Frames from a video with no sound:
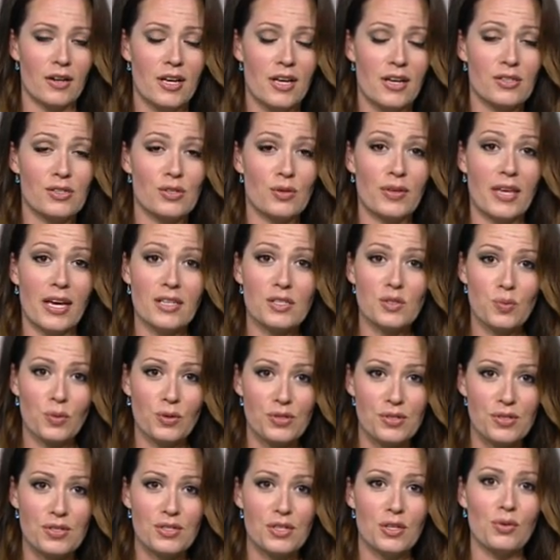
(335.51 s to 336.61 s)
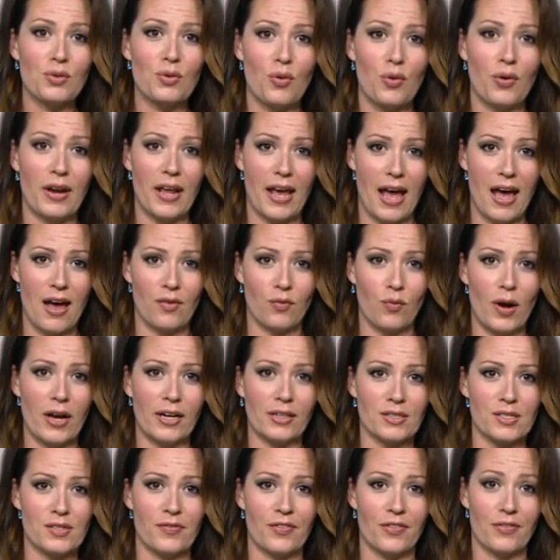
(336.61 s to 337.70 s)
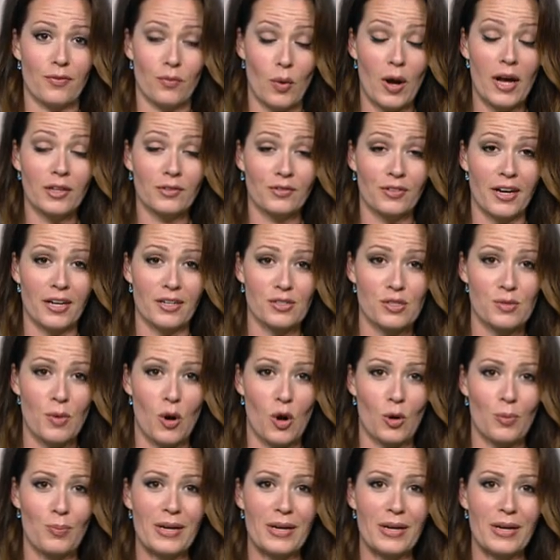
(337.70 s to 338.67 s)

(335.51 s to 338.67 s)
So yes, we're still going to have wildfire smoke,